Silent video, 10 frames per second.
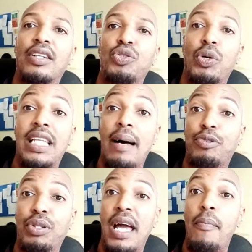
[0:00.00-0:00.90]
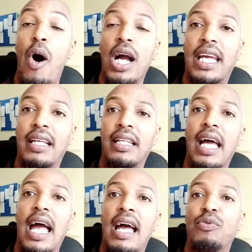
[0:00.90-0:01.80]
to adapt to their market,
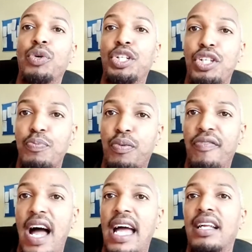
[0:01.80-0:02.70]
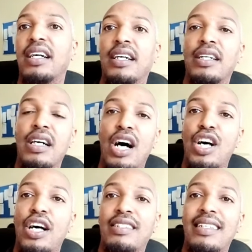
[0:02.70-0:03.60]
and we just provide a
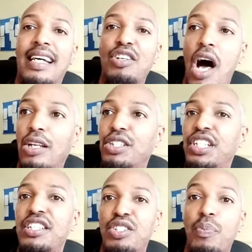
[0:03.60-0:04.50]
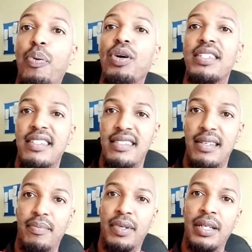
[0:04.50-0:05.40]
technology support
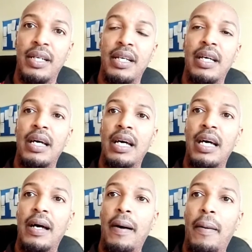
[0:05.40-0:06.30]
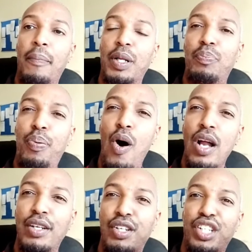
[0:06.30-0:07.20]
system. But
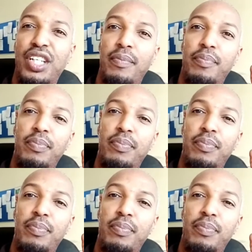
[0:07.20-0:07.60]
partnership